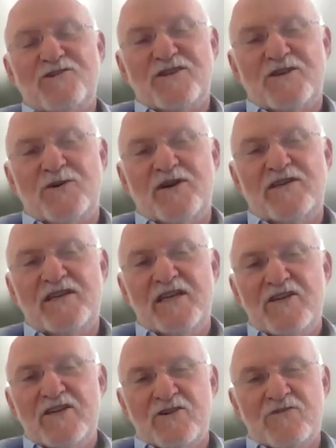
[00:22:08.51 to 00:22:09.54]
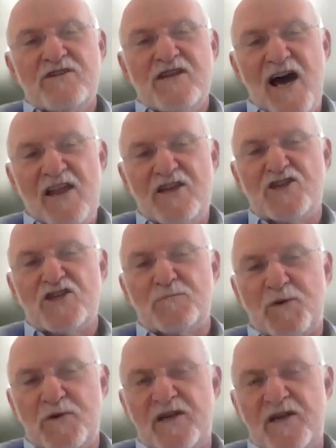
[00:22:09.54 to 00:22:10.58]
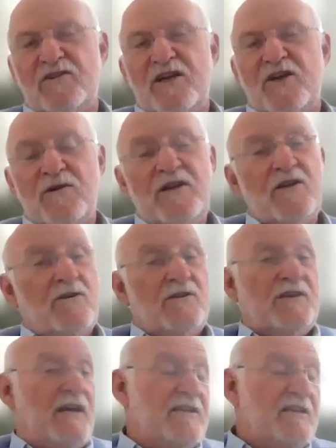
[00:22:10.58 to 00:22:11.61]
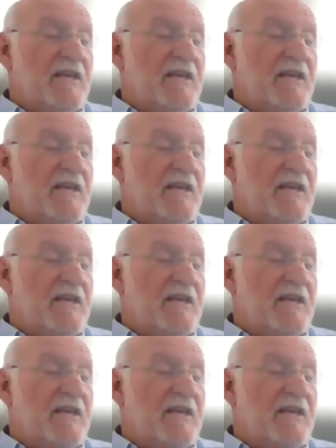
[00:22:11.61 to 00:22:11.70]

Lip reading: So knowledge is particularly critical there.